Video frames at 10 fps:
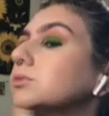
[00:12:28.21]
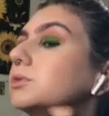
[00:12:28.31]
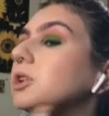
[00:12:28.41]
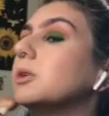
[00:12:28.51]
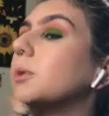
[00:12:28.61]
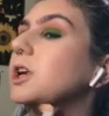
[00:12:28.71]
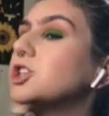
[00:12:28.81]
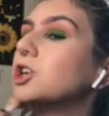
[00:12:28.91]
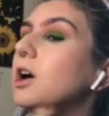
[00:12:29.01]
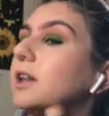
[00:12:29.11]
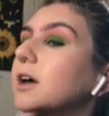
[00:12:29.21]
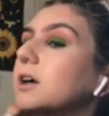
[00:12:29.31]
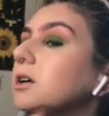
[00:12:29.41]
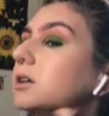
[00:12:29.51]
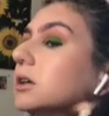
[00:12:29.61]
Getting my
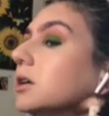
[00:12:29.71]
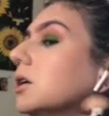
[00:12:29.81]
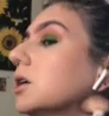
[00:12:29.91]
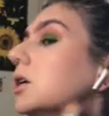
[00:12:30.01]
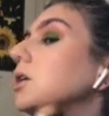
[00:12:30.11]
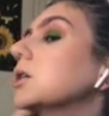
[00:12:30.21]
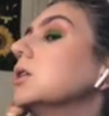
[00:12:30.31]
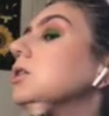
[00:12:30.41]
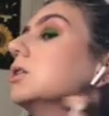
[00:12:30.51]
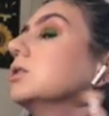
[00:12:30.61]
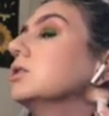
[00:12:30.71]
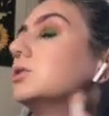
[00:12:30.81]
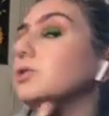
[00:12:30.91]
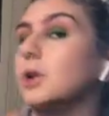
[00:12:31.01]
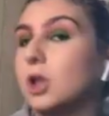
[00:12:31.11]
jawline
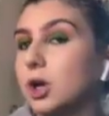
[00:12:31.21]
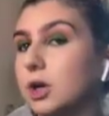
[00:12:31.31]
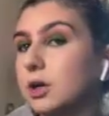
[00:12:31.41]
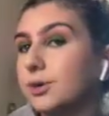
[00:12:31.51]
so I look